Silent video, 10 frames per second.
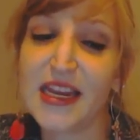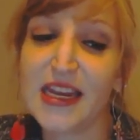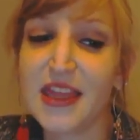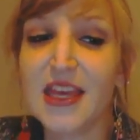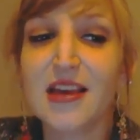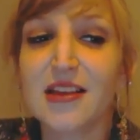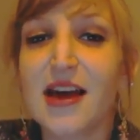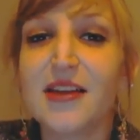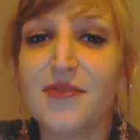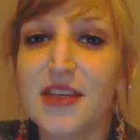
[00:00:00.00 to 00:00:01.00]
And I think a
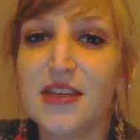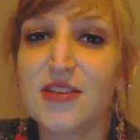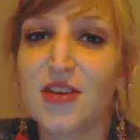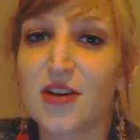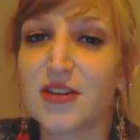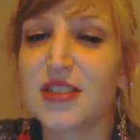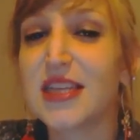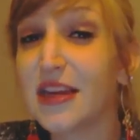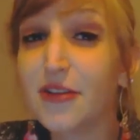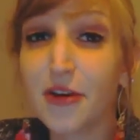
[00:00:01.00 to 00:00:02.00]
lot of these are
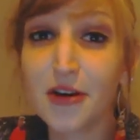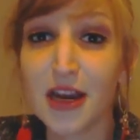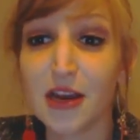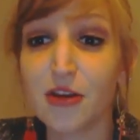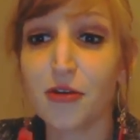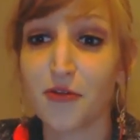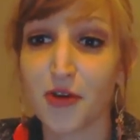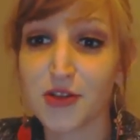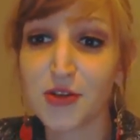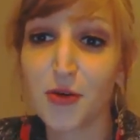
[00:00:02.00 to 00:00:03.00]
standard and
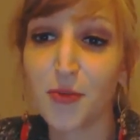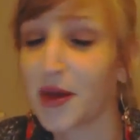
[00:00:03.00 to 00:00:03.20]
universal,